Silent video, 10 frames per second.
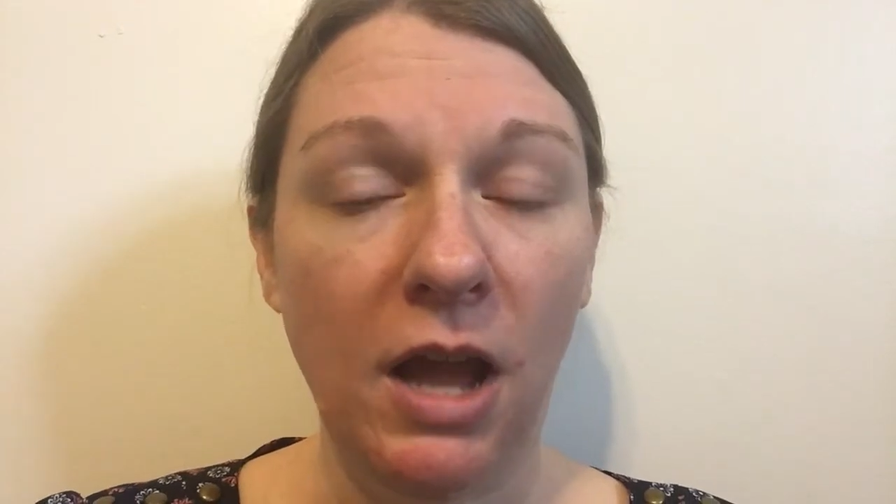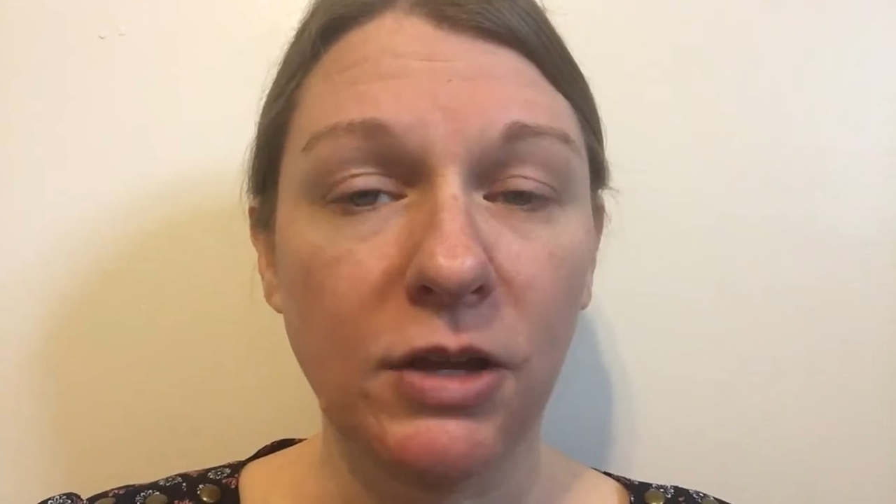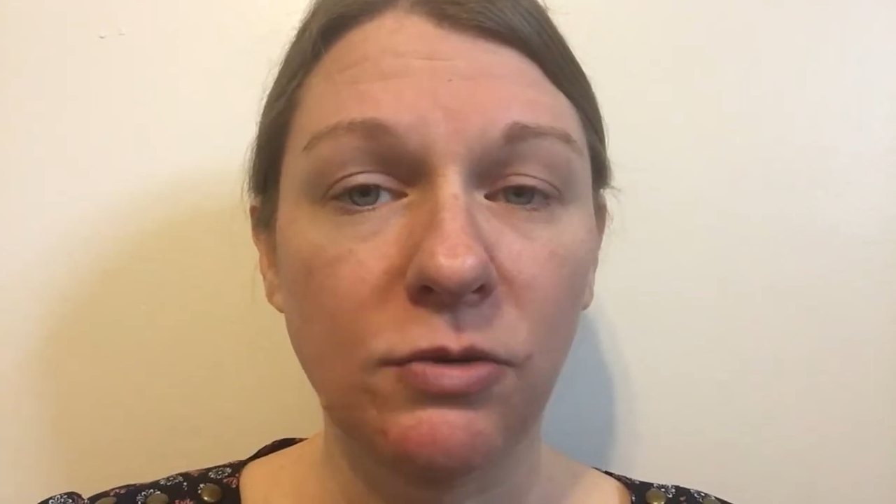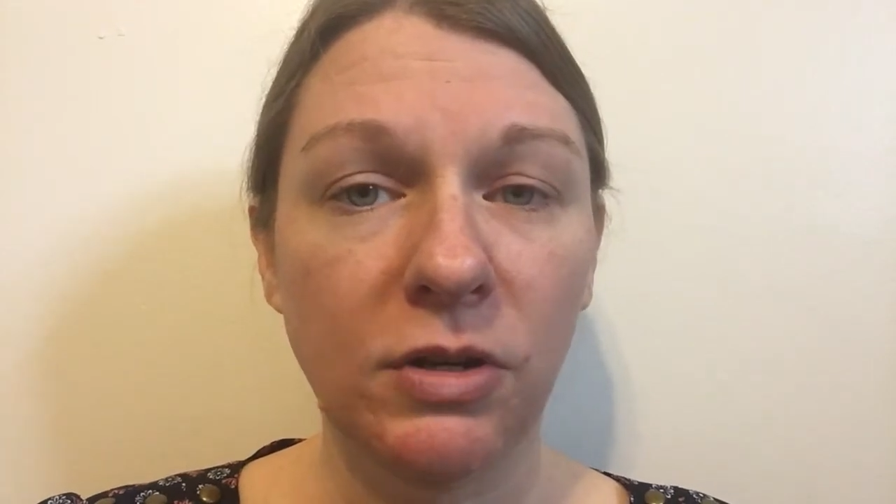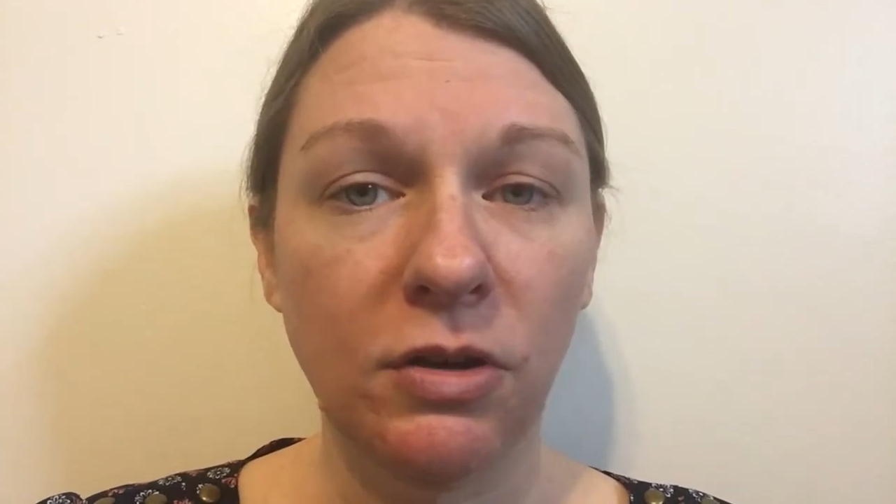
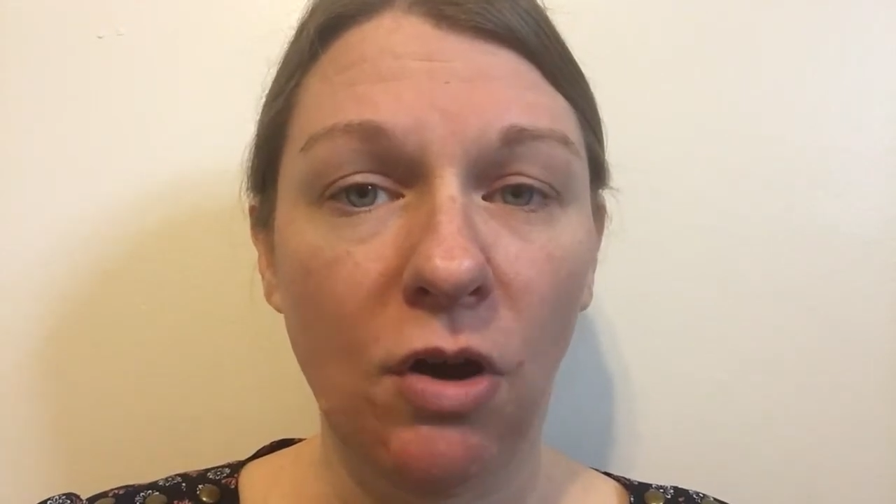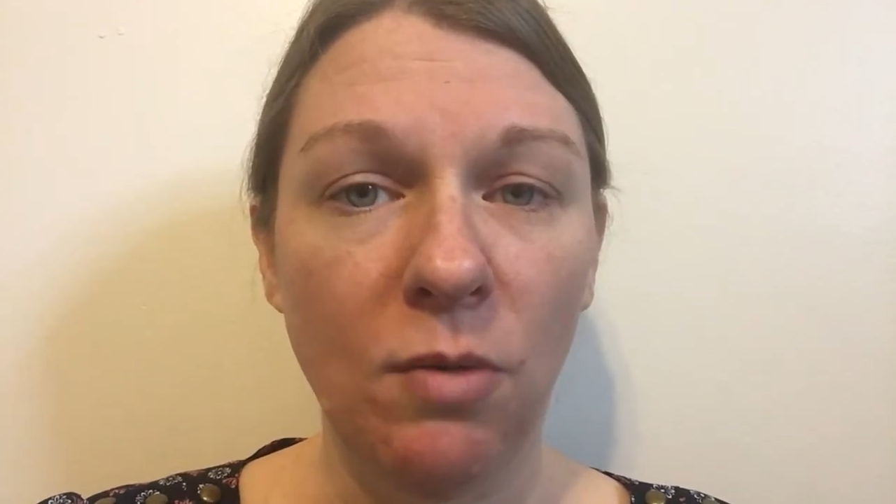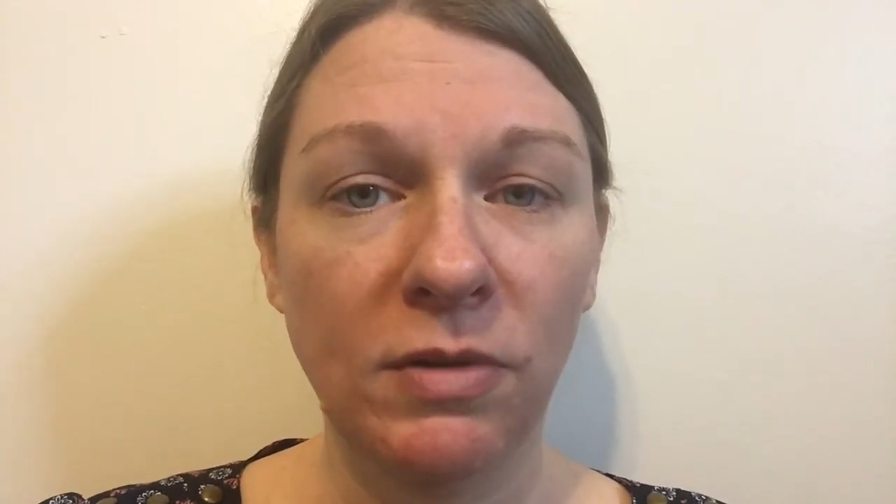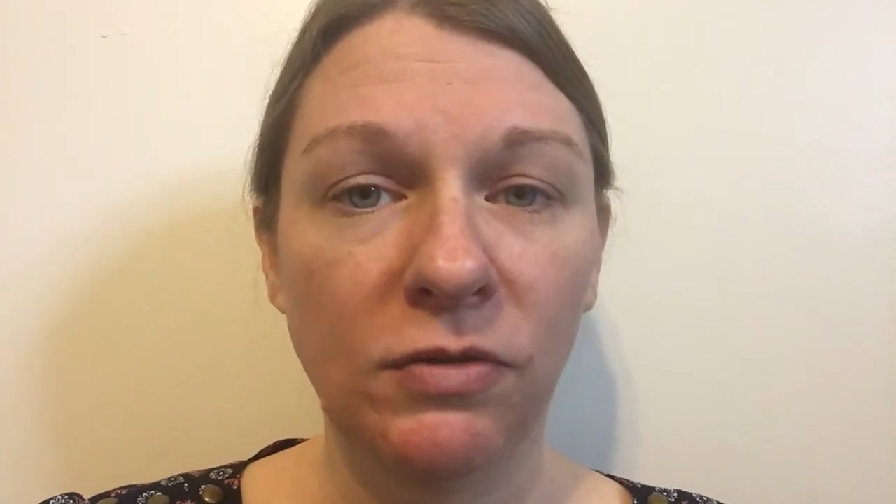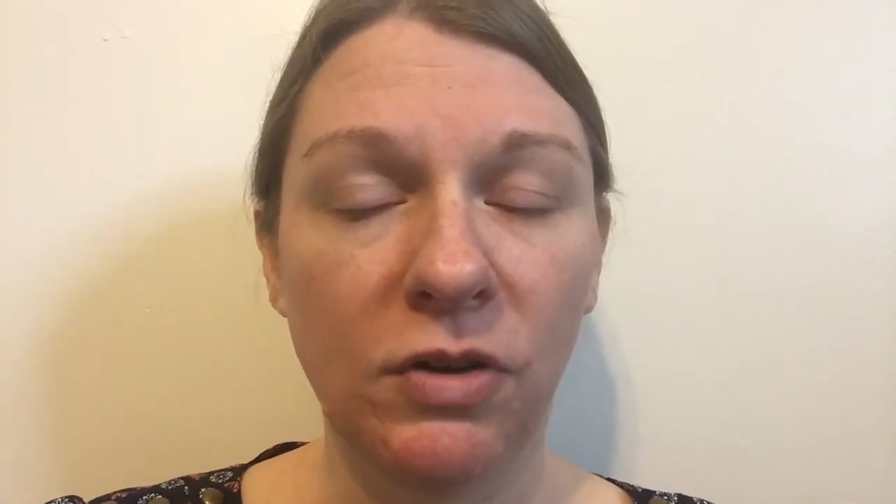you can go
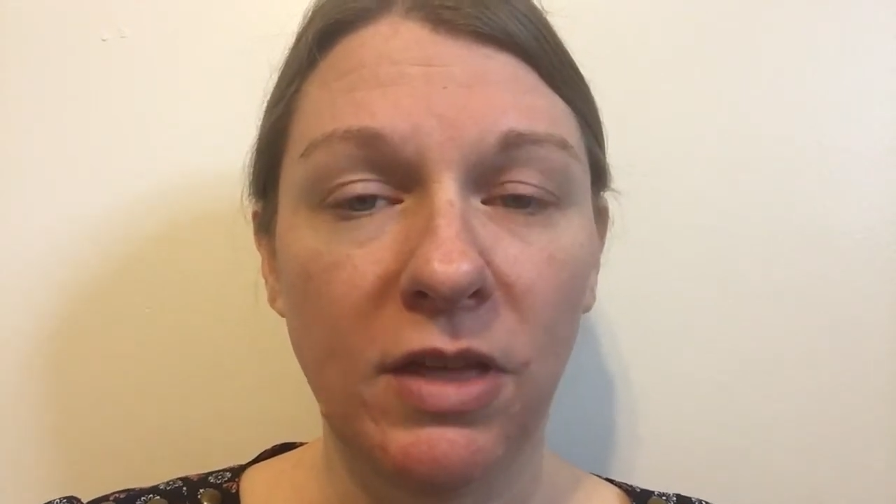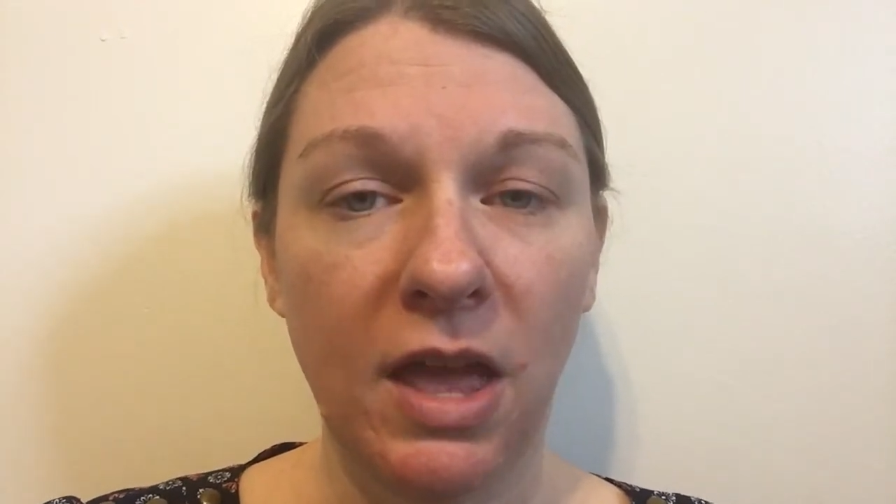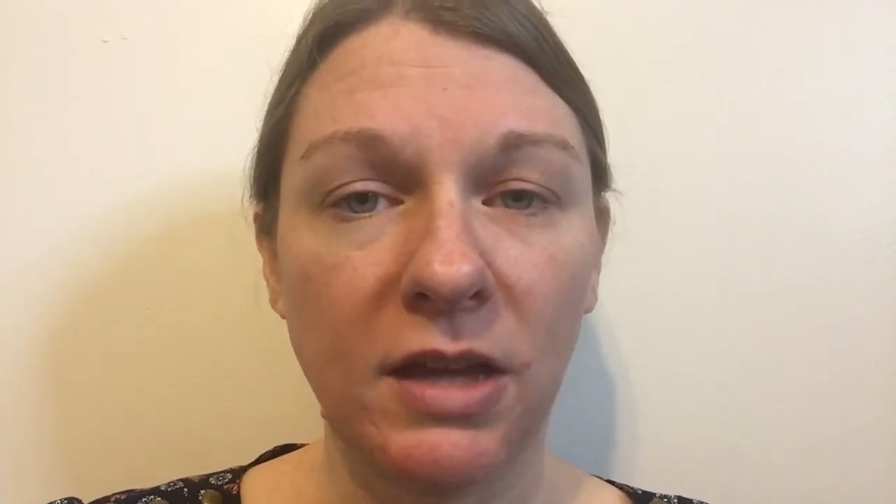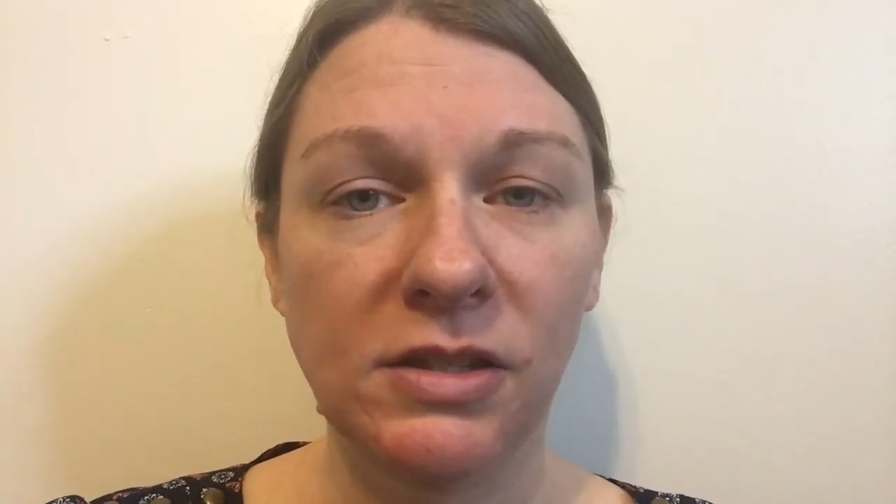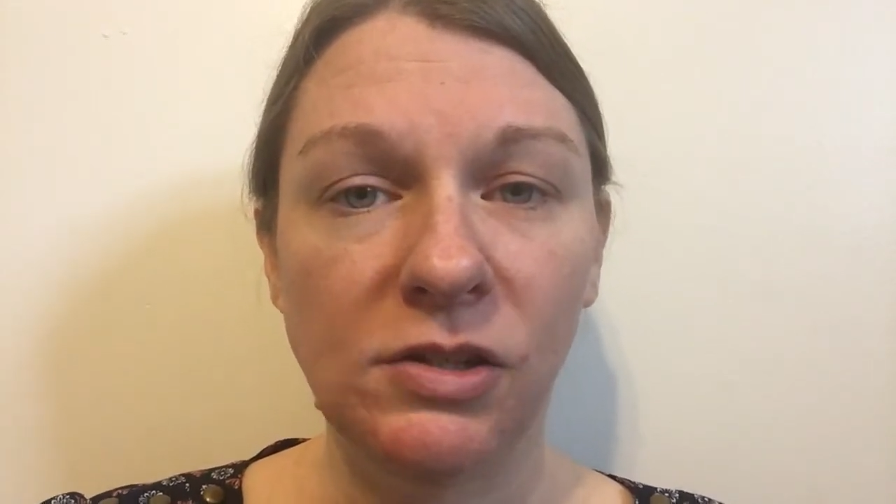before the
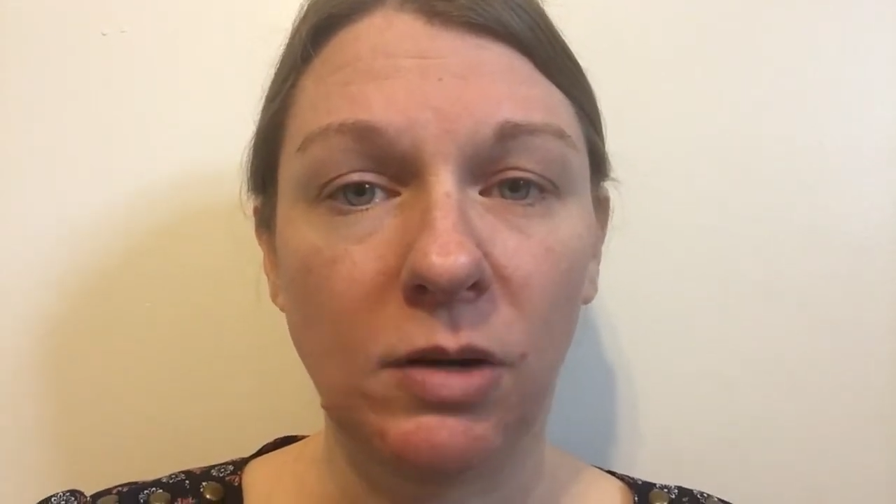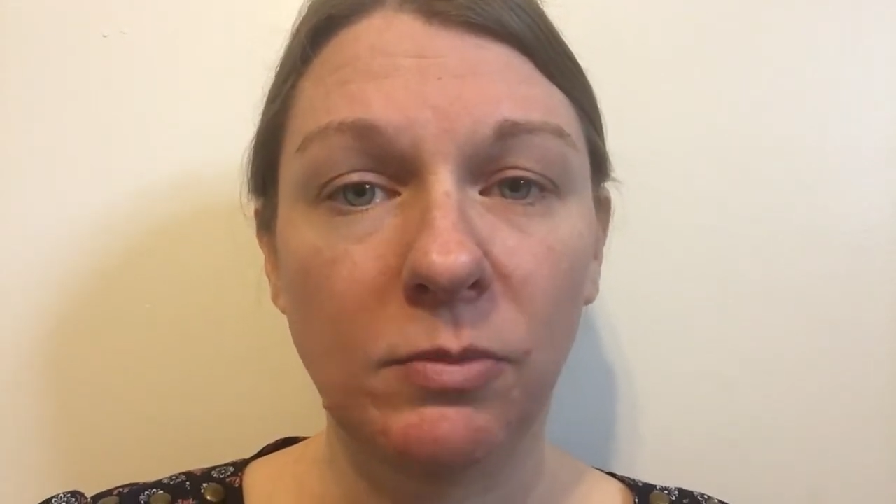eggs start